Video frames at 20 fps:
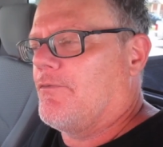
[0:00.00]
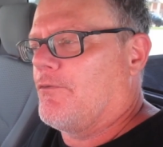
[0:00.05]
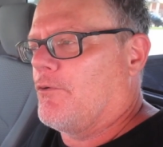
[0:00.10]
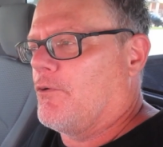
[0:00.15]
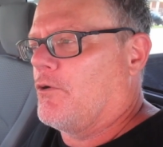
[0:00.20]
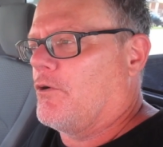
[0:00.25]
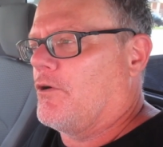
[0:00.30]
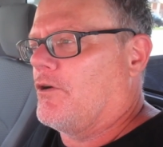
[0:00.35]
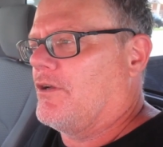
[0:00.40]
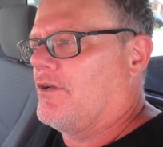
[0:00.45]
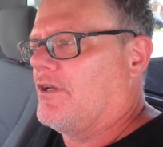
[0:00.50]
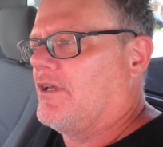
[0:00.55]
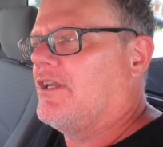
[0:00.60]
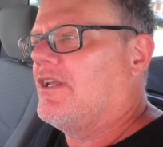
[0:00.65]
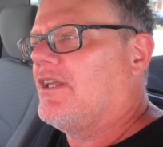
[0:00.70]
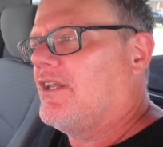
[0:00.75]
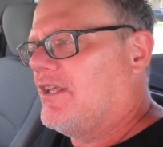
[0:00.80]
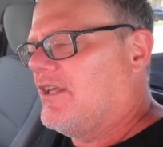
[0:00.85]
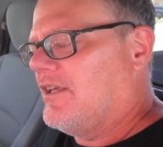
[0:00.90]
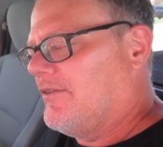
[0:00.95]
for
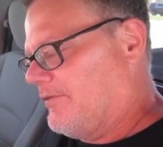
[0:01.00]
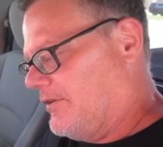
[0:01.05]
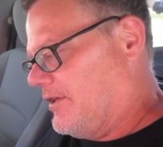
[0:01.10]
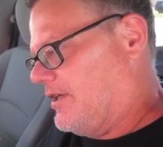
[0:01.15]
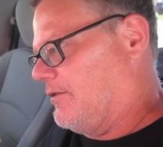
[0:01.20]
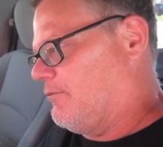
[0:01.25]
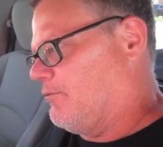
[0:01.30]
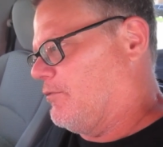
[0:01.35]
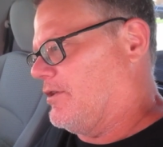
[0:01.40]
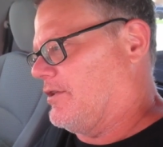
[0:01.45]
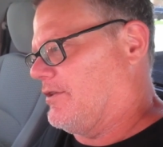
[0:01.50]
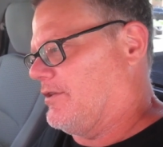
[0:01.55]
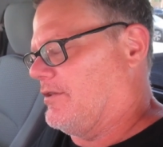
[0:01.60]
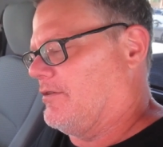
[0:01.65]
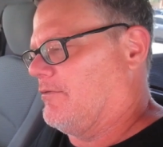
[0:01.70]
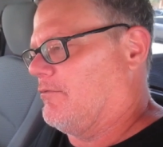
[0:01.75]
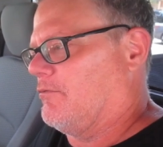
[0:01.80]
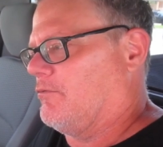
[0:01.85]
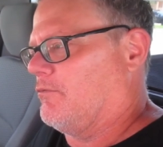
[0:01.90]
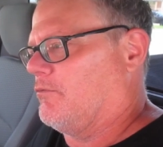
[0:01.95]
an evening with
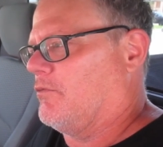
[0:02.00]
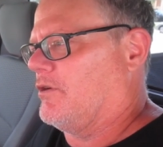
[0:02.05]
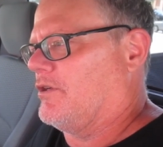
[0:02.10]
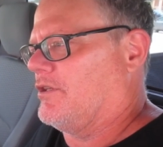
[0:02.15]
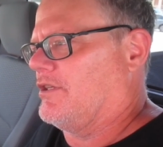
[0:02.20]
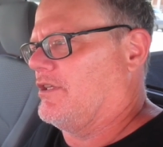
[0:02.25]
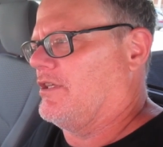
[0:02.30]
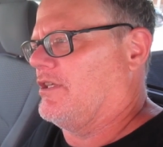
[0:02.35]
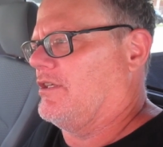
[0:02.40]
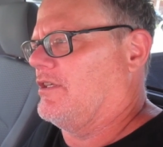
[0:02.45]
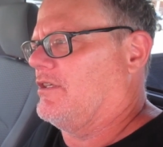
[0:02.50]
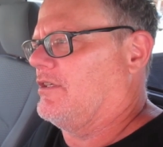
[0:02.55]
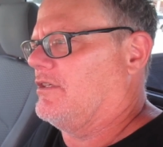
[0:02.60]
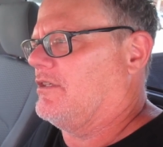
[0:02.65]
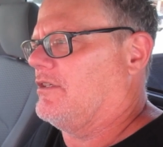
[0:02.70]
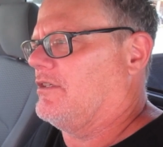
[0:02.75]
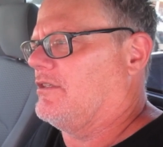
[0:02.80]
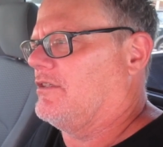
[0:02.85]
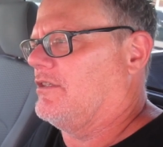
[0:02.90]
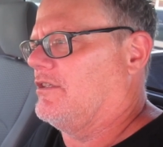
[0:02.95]
one of the
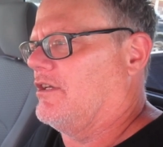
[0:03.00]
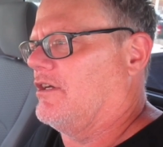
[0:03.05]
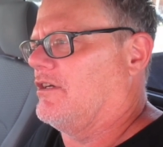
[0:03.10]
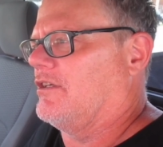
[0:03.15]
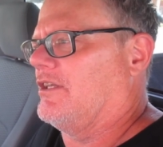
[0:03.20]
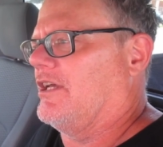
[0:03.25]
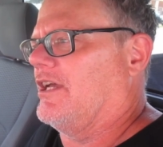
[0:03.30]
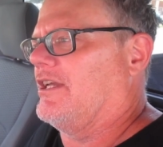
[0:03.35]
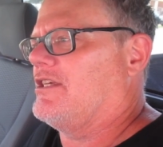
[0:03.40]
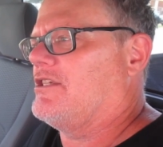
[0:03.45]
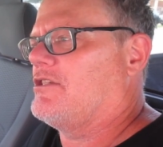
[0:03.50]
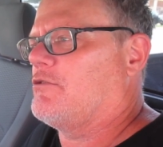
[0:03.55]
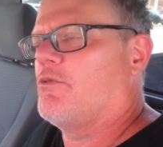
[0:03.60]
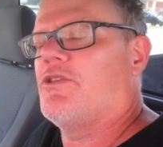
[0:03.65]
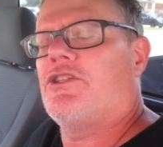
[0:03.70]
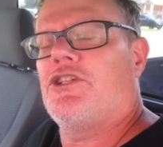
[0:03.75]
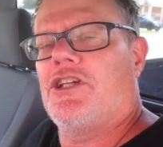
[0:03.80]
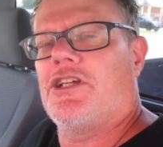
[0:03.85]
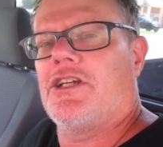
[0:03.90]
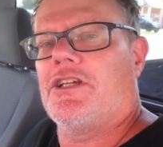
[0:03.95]
young ladies
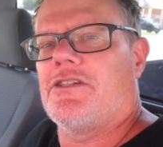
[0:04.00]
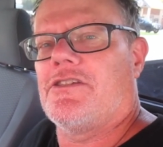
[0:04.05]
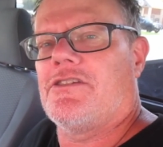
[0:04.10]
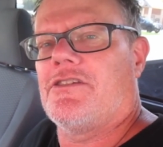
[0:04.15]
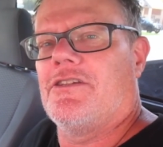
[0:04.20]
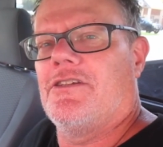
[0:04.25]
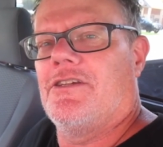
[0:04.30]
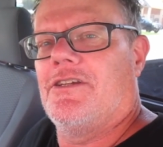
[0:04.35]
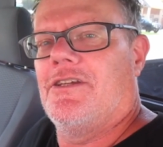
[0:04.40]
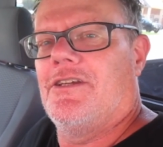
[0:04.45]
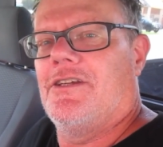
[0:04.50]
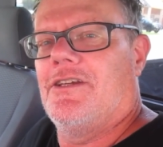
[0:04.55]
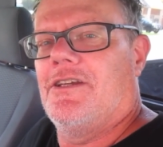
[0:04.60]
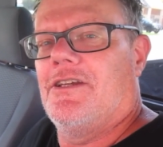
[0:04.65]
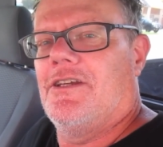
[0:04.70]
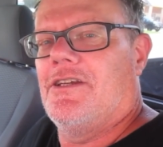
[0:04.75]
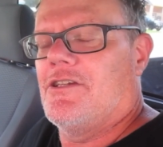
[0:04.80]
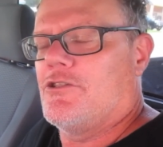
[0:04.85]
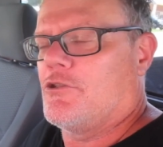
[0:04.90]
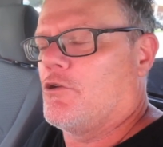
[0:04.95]
with chickens.
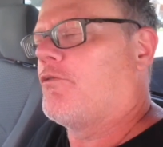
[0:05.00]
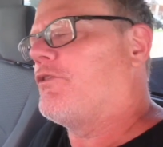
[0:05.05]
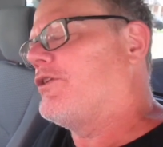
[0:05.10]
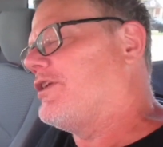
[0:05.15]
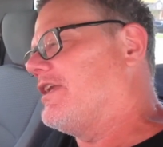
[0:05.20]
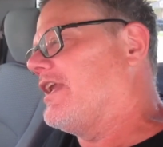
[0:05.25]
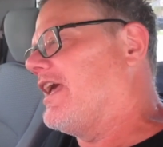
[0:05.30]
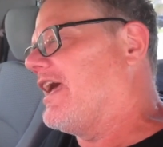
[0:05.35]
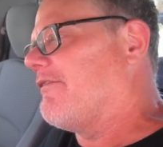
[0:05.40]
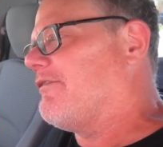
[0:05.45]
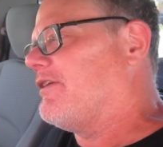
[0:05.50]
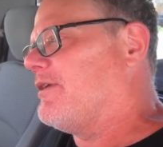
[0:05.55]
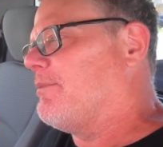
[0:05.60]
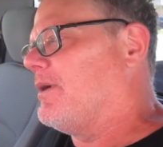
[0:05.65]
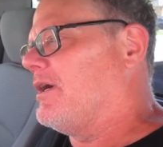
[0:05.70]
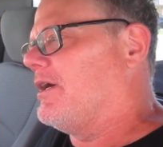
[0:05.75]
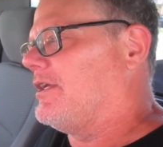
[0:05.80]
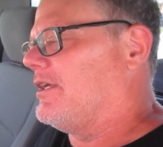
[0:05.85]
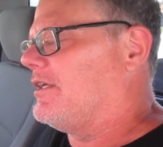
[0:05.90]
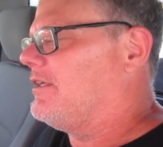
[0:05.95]
So if you didn't have any
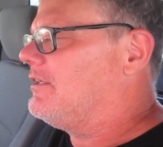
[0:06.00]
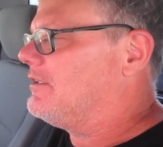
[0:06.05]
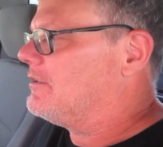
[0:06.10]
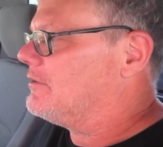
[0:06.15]
money,